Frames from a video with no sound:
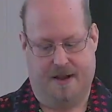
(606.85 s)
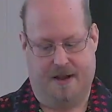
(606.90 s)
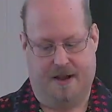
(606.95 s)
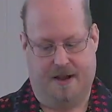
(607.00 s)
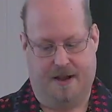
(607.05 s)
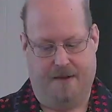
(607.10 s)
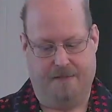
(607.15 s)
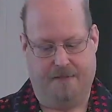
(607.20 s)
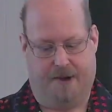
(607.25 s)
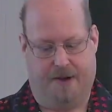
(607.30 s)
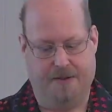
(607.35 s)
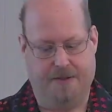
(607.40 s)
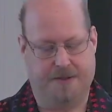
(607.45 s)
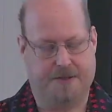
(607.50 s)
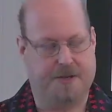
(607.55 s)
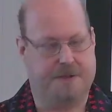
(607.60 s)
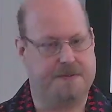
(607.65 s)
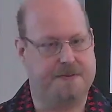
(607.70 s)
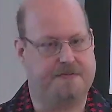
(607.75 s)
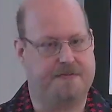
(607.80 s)
Um, on the
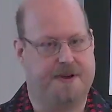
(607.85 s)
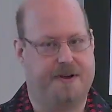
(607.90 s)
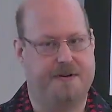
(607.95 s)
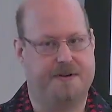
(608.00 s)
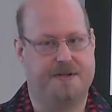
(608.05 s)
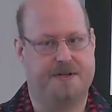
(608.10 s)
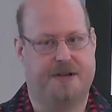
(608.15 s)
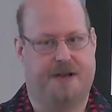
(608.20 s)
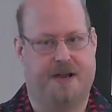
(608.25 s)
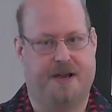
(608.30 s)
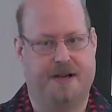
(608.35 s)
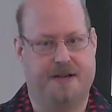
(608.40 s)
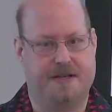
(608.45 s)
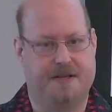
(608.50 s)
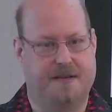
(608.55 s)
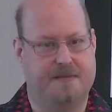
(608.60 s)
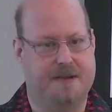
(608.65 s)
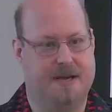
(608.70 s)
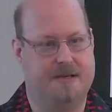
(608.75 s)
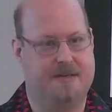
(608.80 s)
service provider side,
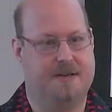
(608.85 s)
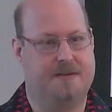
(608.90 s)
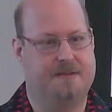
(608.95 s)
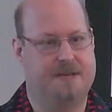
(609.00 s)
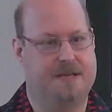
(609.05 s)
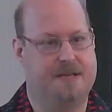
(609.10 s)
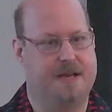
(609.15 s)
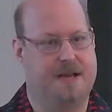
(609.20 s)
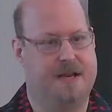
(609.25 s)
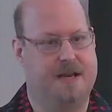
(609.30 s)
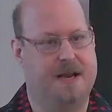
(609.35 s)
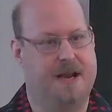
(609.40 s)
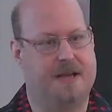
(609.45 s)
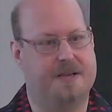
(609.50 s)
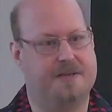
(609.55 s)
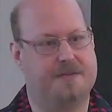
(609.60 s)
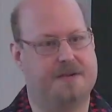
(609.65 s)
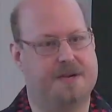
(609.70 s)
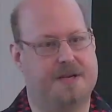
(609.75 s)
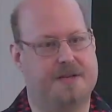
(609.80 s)
as I mentioned with
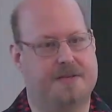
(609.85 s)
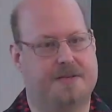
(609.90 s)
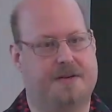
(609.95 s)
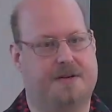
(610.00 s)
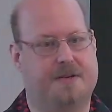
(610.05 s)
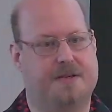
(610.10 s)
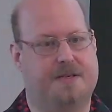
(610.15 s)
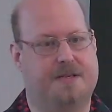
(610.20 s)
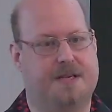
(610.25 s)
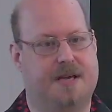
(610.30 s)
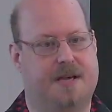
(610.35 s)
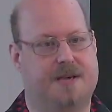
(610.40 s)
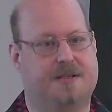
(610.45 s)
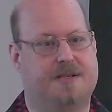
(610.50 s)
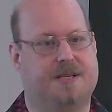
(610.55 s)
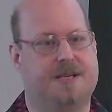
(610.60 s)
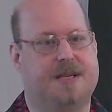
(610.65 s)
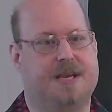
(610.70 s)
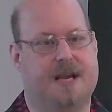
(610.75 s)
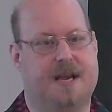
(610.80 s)
DNS, we can start seeing
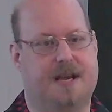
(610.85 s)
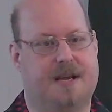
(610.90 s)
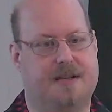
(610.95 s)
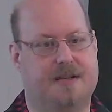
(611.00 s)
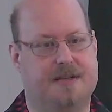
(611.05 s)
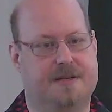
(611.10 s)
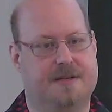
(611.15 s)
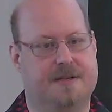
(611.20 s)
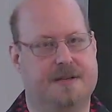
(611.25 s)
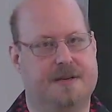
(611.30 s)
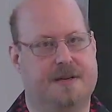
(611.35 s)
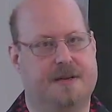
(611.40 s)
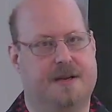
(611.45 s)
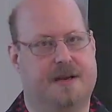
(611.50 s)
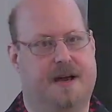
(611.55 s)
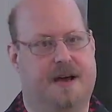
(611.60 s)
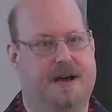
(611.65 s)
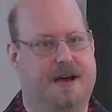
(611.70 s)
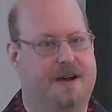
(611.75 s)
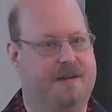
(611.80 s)
CDNs
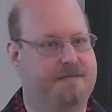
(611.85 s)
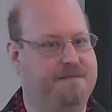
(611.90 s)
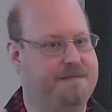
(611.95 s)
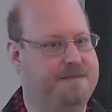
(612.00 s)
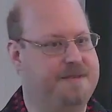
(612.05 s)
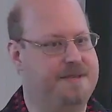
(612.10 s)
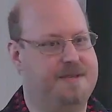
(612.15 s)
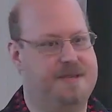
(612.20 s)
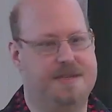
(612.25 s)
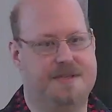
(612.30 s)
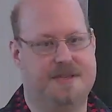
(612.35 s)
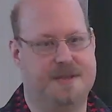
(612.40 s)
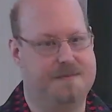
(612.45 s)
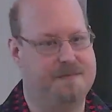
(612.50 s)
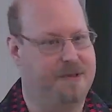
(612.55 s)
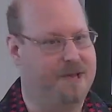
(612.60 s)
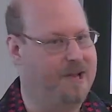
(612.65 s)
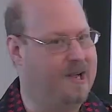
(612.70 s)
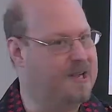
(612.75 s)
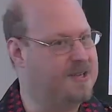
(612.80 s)
um, Disney
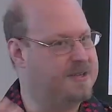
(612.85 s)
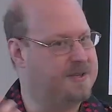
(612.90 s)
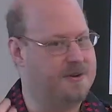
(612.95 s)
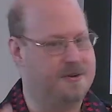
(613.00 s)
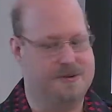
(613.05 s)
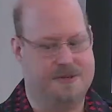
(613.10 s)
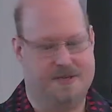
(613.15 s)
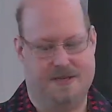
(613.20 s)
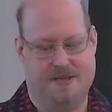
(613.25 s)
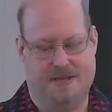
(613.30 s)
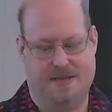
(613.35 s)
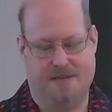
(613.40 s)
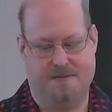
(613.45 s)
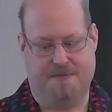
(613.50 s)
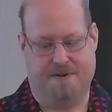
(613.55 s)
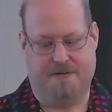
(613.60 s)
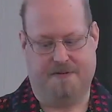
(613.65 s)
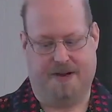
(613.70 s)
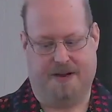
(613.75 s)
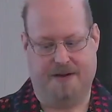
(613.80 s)
Plus, OTT
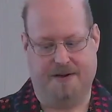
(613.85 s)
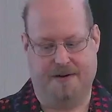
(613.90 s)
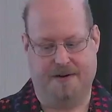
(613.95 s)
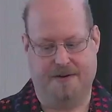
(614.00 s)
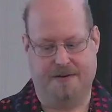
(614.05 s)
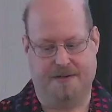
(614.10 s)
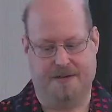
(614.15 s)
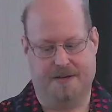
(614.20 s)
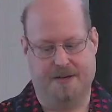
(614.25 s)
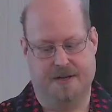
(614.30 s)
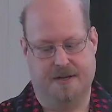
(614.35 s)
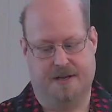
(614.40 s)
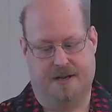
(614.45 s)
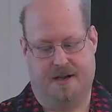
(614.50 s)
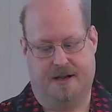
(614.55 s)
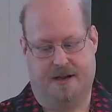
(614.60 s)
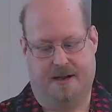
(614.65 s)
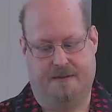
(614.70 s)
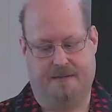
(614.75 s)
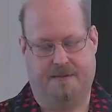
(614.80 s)
providers.
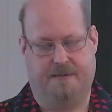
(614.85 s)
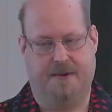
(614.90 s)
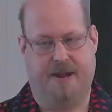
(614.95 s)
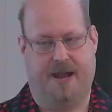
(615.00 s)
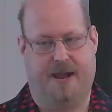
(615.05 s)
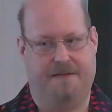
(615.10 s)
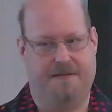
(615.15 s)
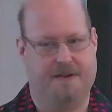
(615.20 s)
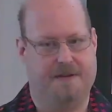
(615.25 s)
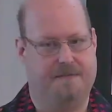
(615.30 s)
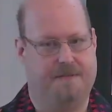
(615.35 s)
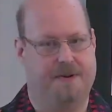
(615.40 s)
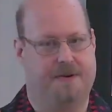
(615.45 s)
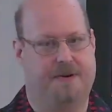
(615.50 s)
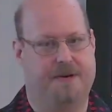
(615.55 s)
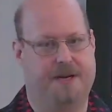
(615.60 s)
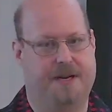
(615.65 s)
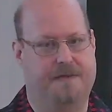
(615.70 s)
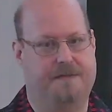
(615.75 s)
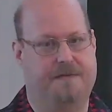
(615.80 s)
Um, we have the
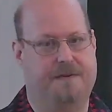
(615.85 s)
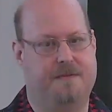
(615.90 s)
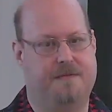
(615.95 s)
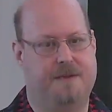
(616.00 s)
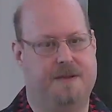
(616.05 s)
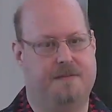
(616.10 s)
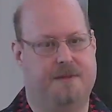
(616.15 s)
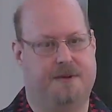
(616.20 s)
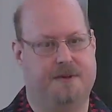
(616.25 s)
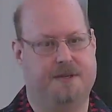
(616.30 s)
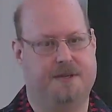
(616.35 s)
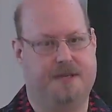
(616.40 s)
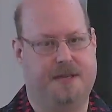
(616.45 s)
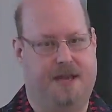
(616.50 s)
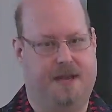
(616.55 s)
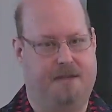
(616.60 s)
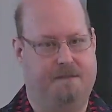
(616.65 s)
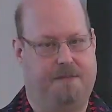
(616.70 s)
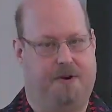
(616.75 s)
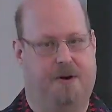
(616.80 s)
ability for people to
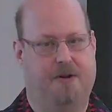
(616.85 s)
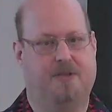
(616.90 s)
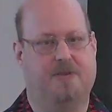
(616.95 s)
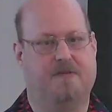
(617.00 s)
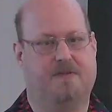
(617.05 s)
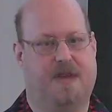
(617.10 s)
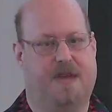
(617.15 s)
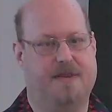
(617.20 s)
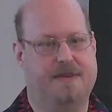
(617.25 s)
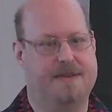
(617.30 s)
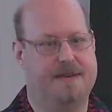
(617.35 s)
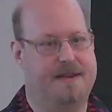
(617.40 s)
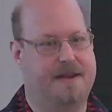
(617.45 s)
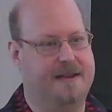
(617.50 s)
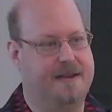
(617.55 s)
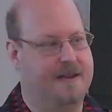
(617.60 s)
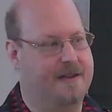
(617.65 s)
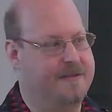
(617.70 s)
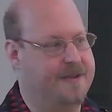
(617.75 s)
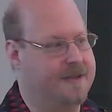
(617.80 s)
take parts of Kentik
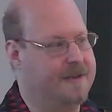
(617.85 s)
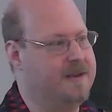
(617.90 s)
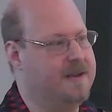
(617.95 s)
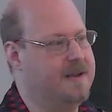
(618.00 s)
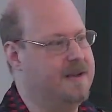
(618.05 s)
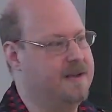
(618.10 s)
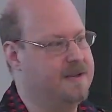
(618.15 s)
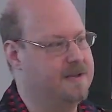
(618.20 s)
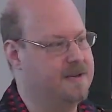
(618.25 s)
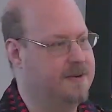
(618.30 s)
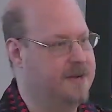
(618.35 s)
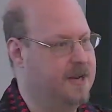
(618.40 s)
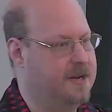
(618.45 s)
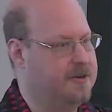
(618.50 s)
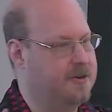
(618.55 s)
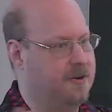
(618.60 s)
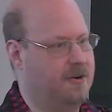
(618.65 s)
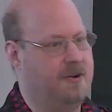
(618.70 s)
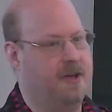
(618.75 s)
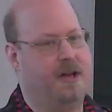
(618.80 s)
and give it to an
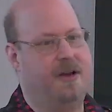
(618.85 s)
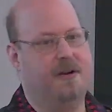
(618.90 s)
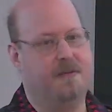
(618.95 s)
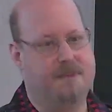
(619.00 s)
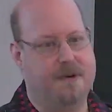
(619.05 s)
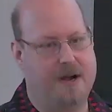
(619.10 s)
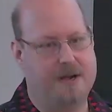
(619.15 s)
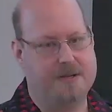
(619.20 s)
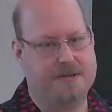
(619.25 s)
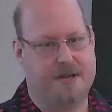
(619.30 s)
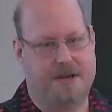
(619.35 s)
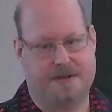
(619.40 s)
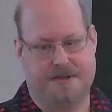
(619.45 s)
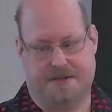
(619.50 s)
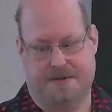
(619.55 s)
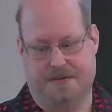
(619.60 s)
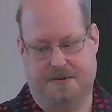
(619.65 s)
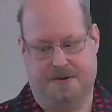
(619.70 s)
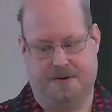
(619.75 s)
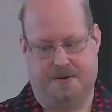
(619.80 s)
internal enterprise
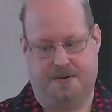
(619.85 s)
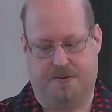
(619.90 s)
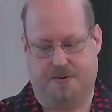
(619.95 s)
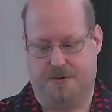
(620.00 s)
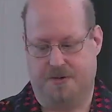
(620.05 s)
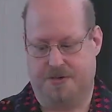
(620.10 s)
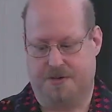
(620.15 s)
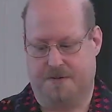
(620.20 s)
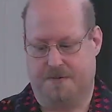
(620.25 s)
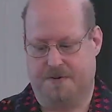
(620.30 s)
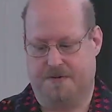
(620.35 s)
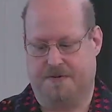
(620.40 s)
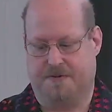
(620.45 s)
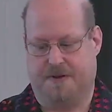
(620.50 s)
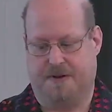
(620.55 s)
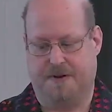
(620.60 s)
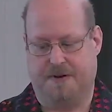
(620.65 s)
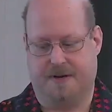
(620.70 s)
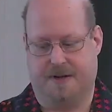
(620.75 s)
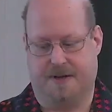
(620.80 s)
customer or a service
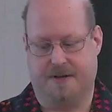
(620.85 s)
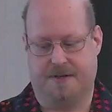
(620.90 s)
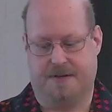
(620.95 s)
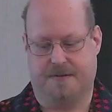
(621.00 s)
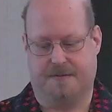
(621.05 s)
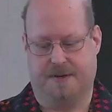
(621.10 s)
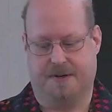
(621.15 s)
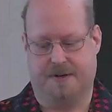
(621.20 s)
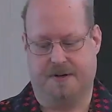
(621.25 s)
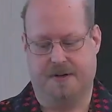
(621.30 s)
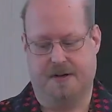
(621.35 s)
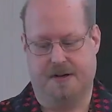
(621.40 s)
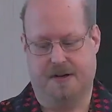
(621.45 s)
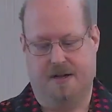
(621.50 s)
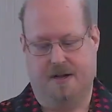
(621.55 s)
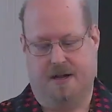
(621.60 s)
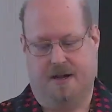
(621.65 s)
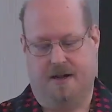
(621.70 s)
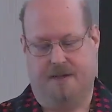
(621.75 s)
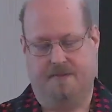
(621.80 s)
provider customer.
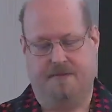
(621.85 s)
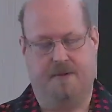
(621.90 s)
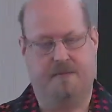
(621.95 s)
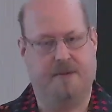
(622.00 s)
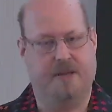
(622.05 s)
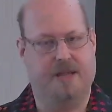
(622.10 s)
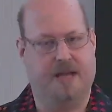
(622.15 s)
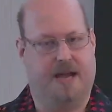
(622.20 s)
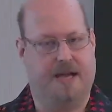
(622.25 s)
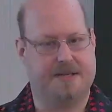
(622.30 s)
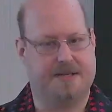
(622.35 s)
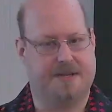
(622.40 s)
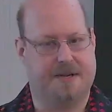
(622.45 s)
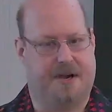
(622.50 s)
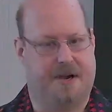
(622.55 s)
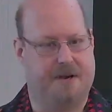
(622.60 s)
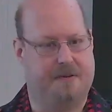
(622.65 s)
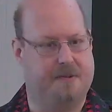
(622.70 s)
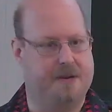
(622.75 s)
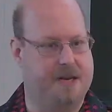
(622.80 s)
Um, when we last
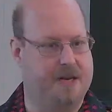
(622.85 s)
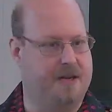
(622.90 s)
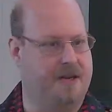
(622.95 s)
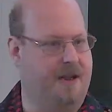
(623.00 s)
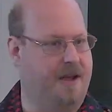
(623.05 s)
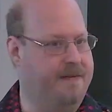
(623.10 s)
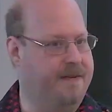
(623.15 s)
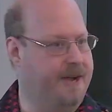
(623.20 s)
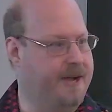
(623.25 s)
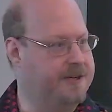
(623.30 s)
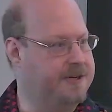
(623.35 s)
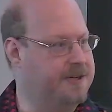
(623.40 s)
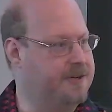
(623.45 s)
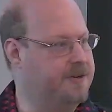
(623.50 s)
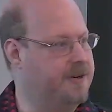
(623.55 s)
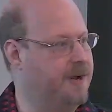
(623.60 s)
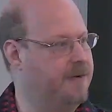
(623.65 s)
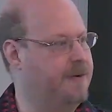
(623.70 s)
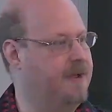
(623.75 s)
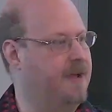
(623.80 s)
talked, we didn't have
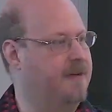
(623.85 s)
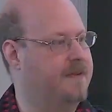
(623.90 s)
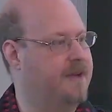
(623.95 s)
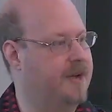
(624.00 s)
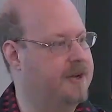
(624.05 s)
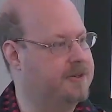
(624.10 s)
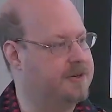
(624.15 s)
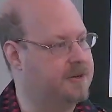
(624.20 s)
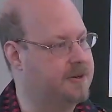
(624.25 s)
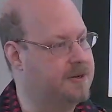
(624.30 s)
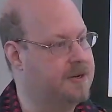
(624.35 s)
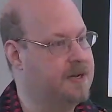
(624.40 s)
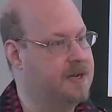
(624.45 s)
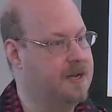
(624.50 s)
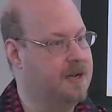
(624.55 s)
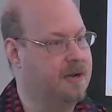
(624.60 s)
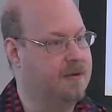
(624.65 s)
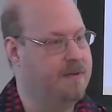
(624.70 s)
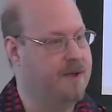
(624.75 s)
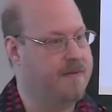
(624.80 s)
Azure. Now we have Azure.
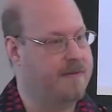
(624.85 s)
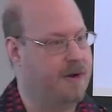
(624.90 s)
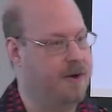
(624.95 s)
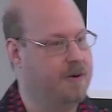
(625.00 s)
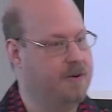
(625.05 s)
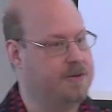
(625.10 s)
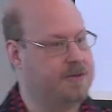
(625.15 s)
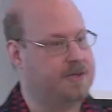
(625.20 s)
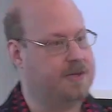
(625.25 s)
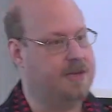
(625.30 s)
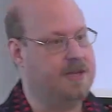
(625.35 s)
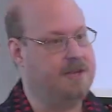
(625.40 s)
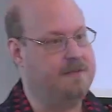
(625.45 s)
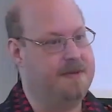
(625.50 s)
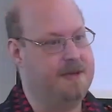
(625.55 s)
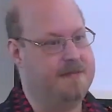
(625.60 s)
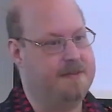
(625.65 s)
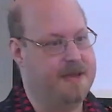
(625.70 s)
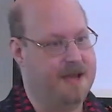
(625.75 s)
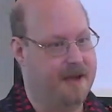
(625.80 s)
We have a host
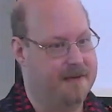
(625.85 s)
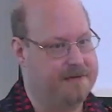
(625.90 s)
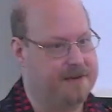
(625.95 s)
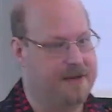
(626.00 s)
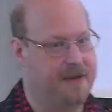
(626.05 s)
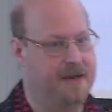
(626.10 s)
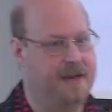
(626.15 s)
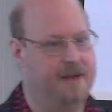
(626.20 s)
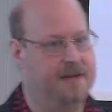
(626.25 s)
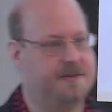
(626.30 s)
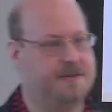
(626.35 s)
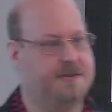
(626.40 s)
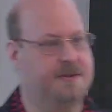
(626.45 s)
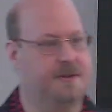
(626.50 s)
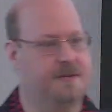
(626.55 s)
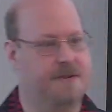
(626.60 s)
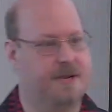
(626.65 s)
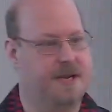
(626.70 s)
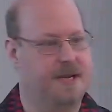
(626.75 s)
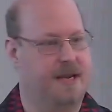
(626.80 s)
eBPF client
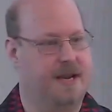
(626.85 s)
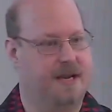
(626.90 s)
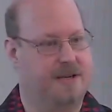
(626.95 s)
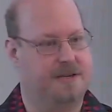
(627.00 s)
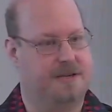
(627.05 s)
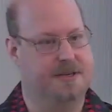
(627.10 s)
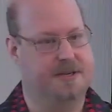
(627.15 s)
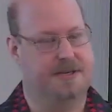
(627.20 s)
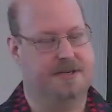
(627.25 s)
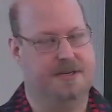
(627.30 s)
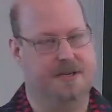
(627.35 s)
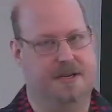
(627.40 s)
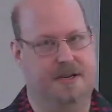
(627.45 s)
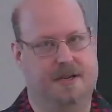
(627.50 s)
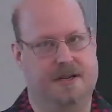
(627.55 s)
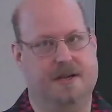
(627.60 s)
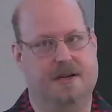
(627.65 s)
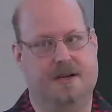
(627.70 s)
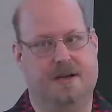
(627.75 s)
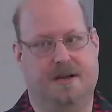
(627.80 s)
so that we can actually
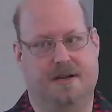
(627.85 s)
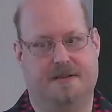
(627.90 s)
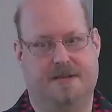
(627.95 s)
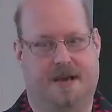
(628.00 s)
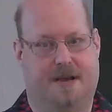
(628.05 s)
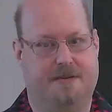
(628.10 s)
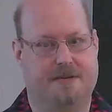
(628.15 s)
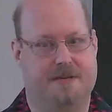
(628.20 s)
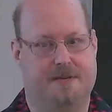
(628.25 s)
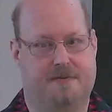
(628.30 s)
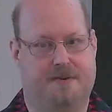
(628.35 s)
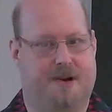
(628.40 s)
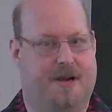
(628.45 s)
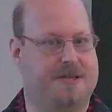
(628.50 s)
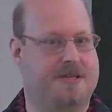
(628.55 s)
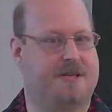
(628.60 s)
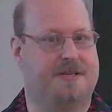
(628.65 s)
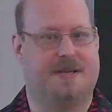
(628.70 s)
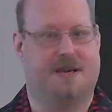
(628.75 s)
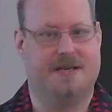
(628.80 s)
see down to
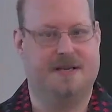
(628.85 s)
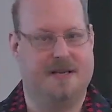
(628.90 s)
process